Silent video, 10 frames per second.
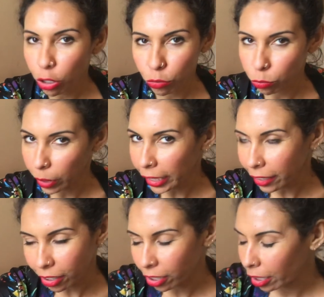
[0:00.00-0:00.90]

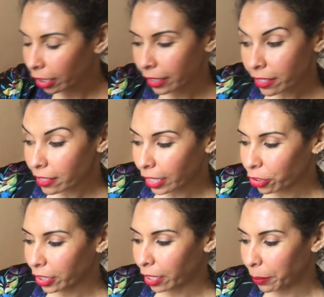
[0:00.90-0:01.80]
Great card. This is
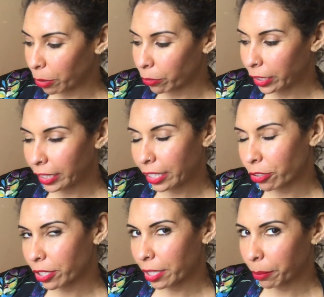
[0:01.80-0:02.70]
actually going to be a really
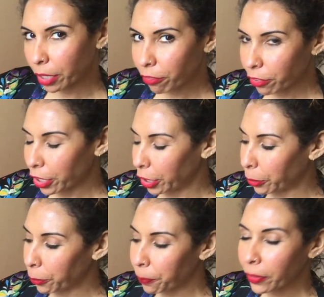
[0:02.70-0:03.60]
interesting month for
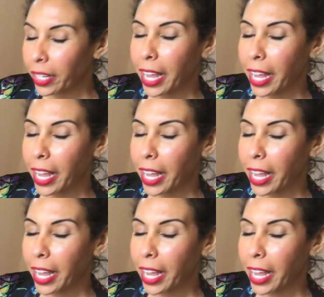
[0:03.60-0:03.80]
you,